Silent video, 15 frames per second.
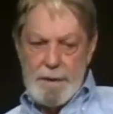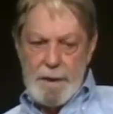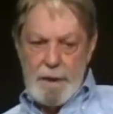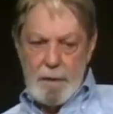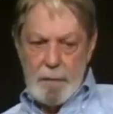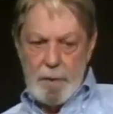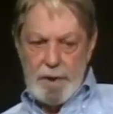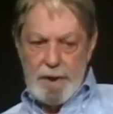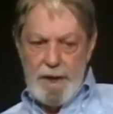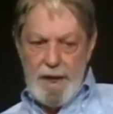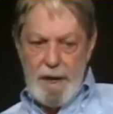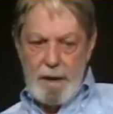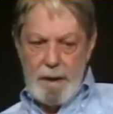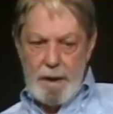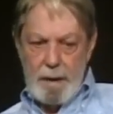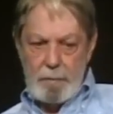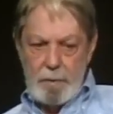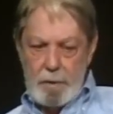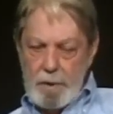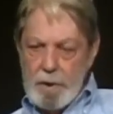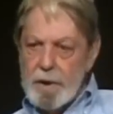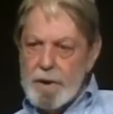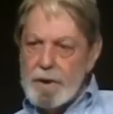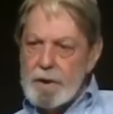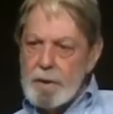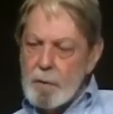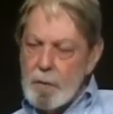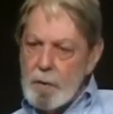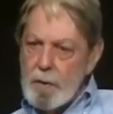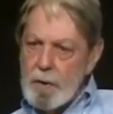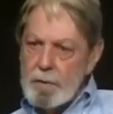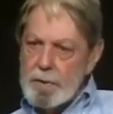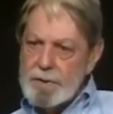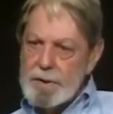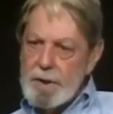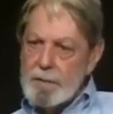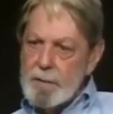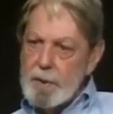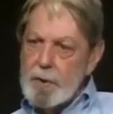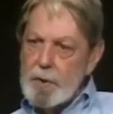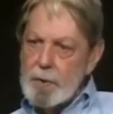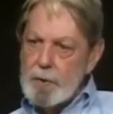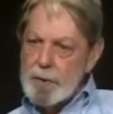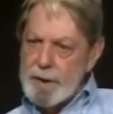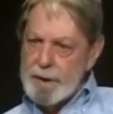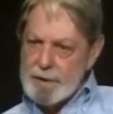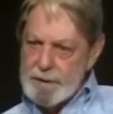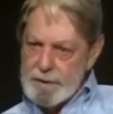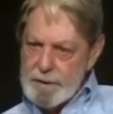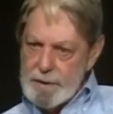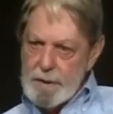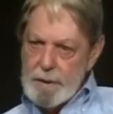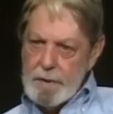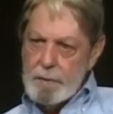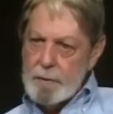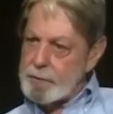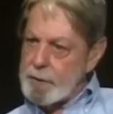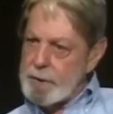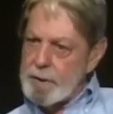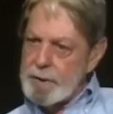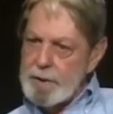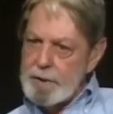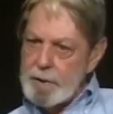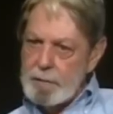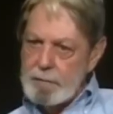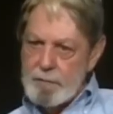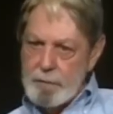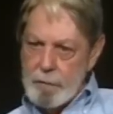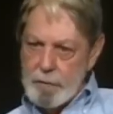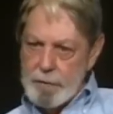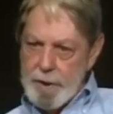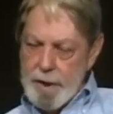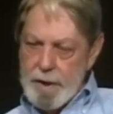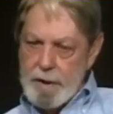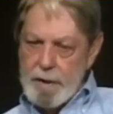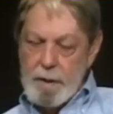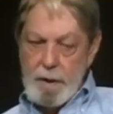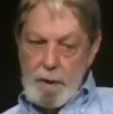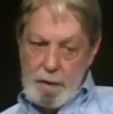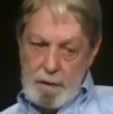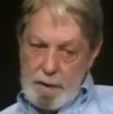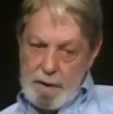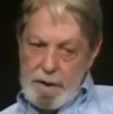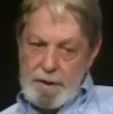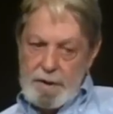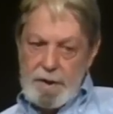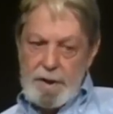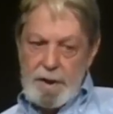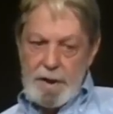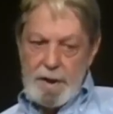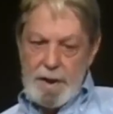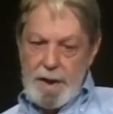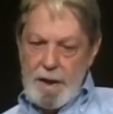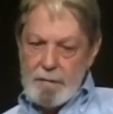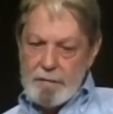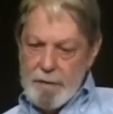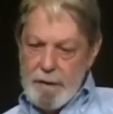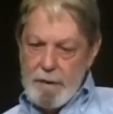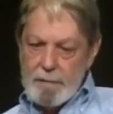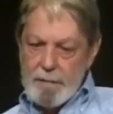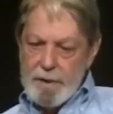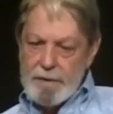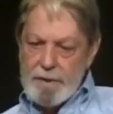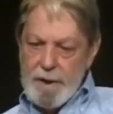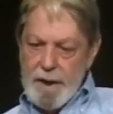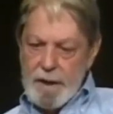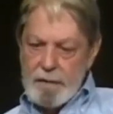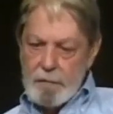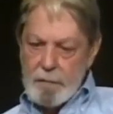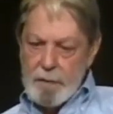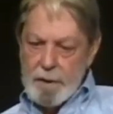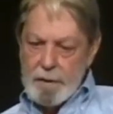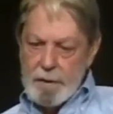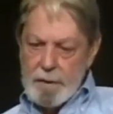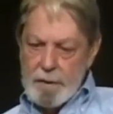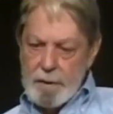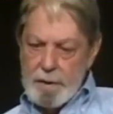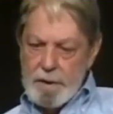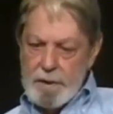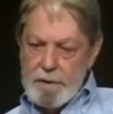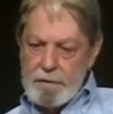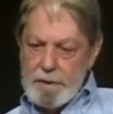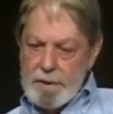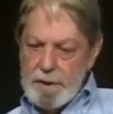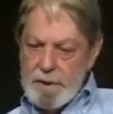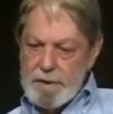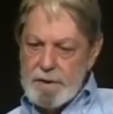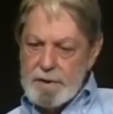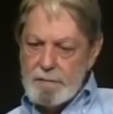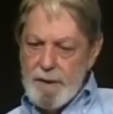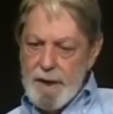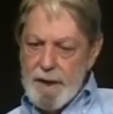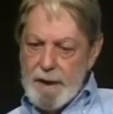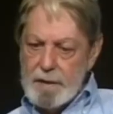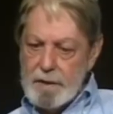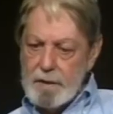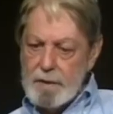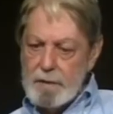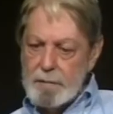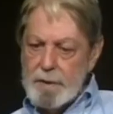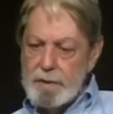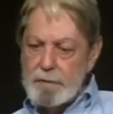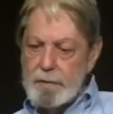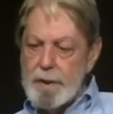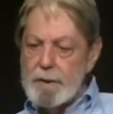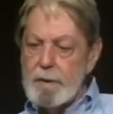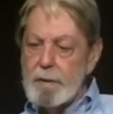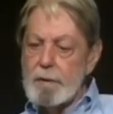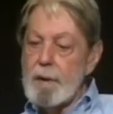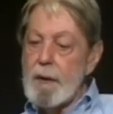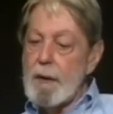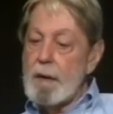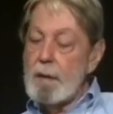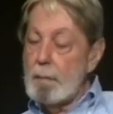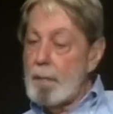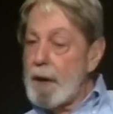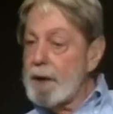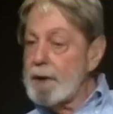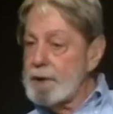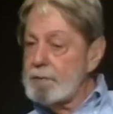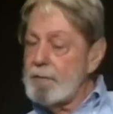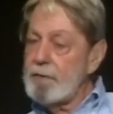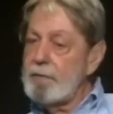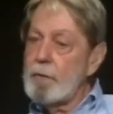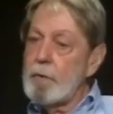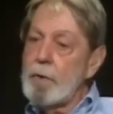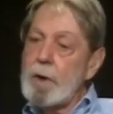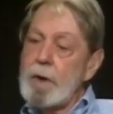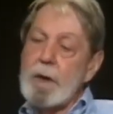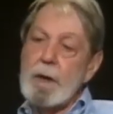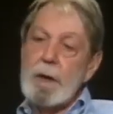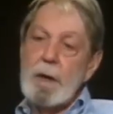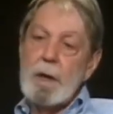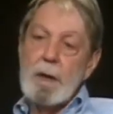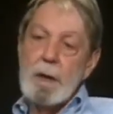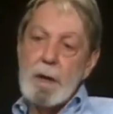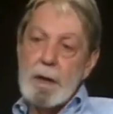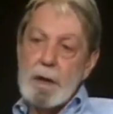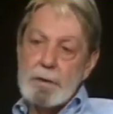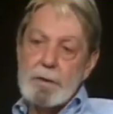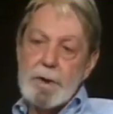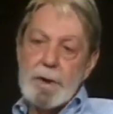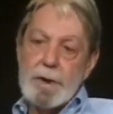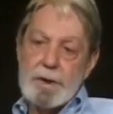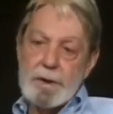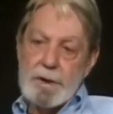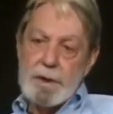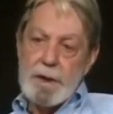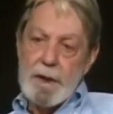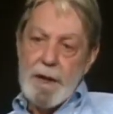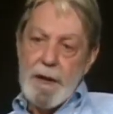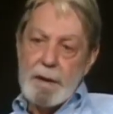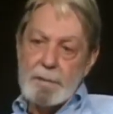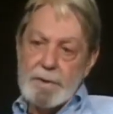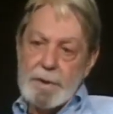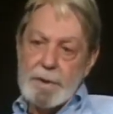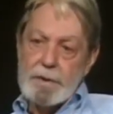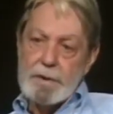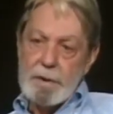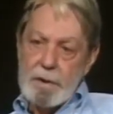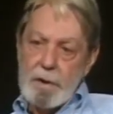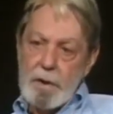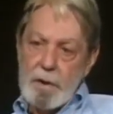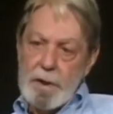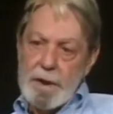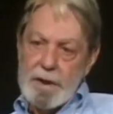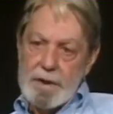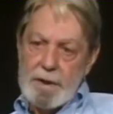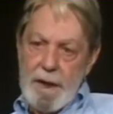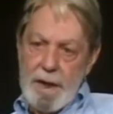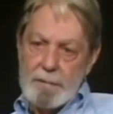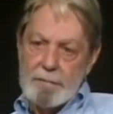We are now able to look at the war with some coolness, which we couldn't do before now. And incidentally, I very much doubt whether a history such as mine could have been written much before 100 years had elapsed. It took all that time